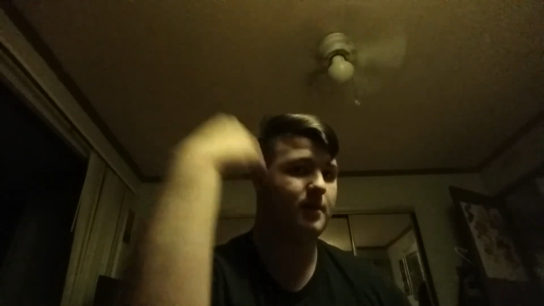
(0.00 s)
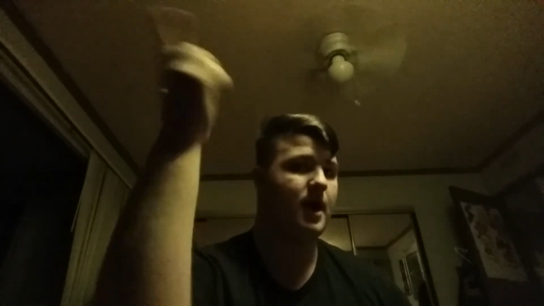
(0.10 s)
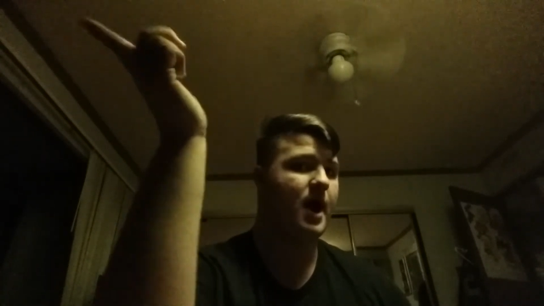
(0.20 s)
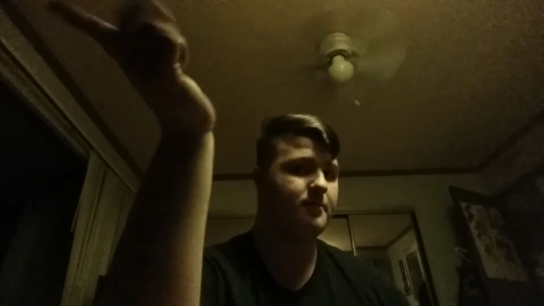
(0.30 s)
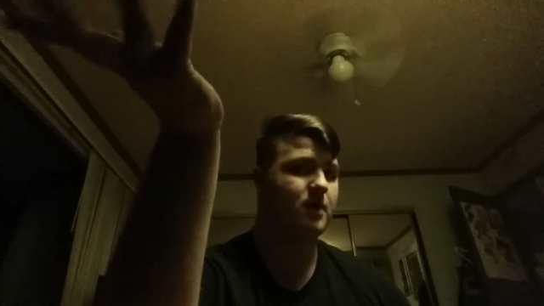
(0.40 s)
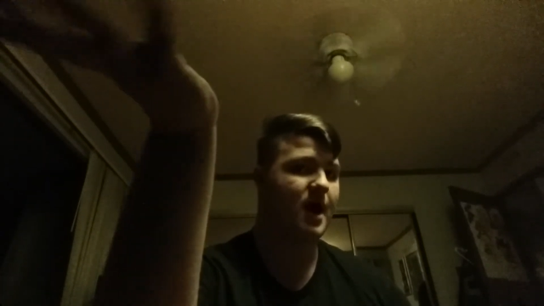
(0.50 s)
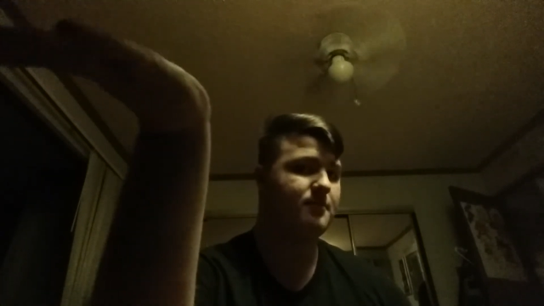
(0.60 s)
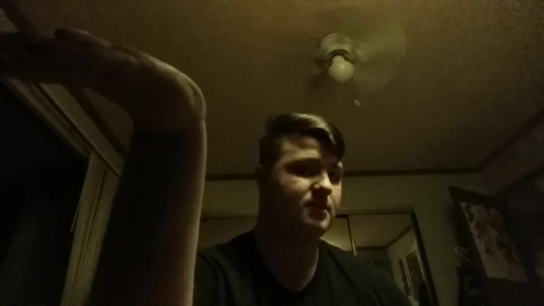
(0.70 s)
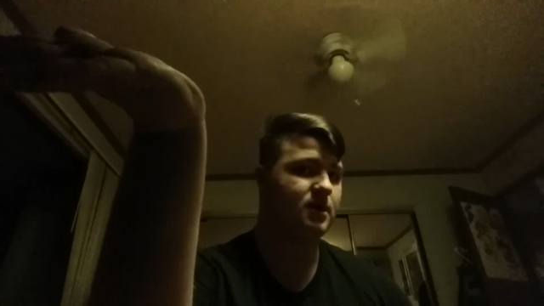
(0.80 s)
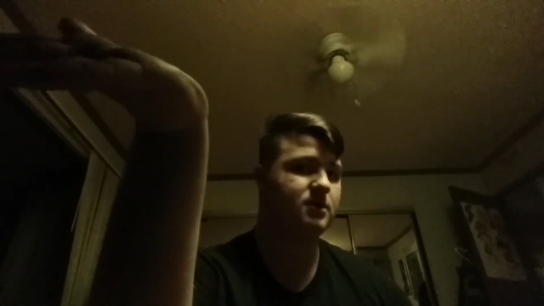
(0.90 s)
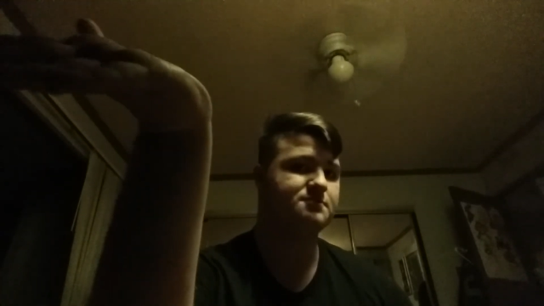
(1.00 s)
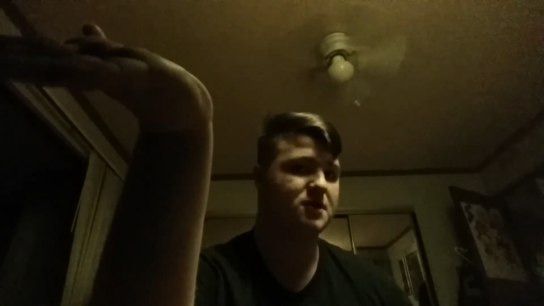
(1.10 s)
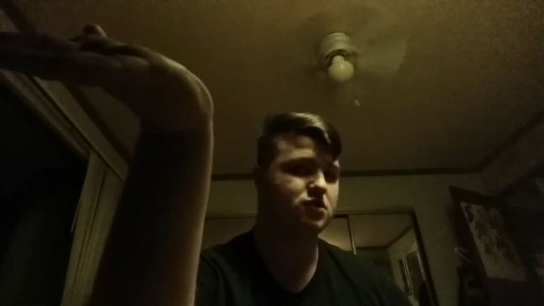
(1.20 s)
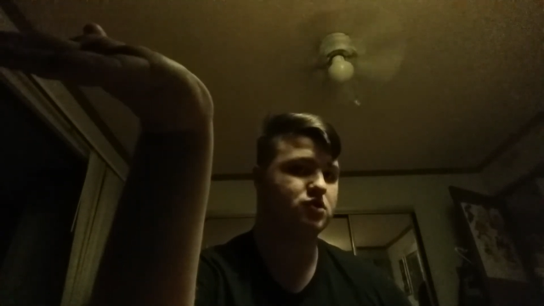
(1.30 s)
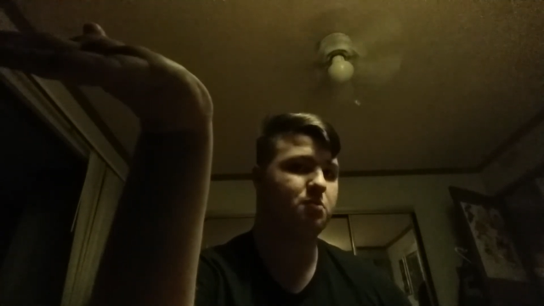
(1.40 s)
My I I'm in a
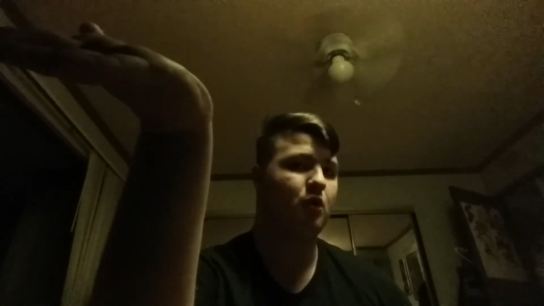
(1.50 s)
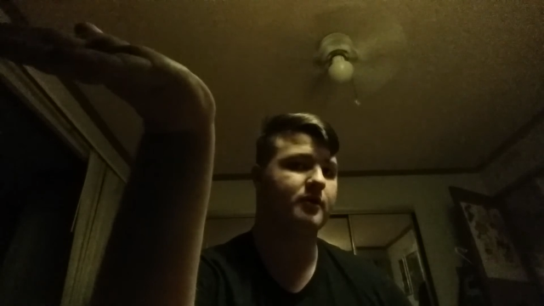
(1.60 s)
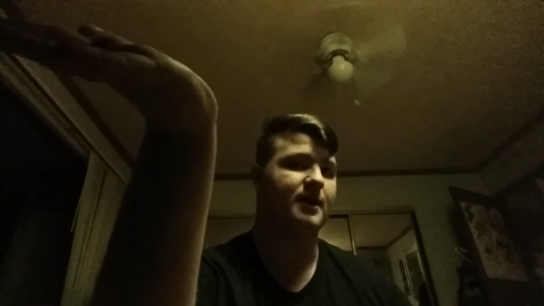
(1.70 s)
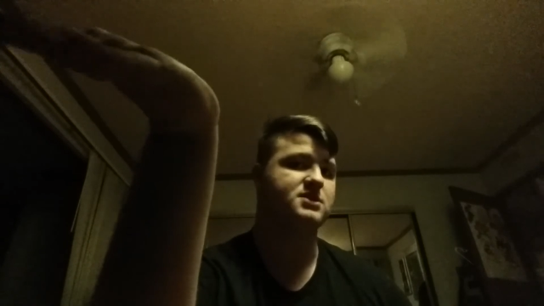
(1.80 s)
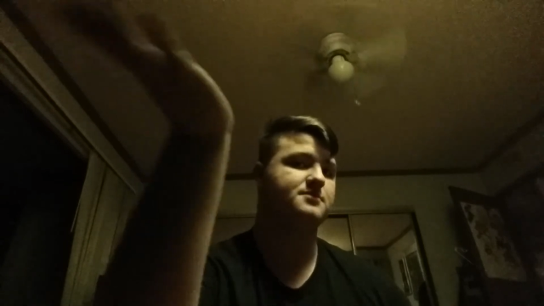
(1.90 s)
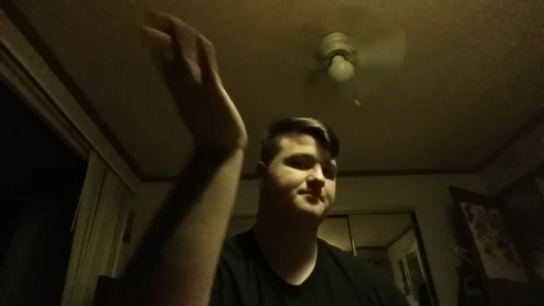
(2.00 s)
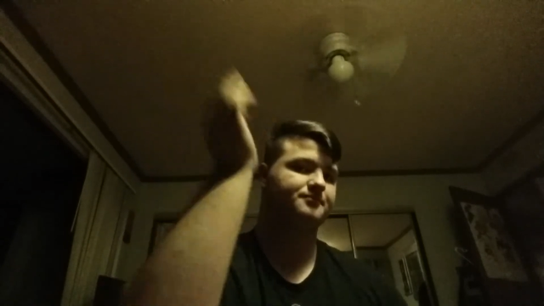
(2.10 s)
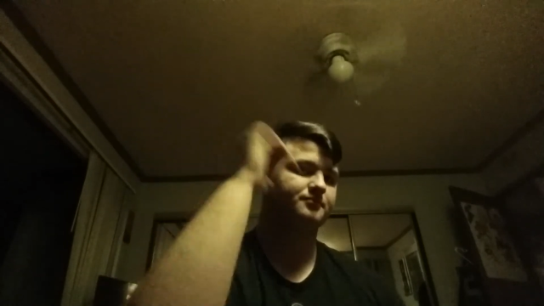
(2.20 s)
special support class,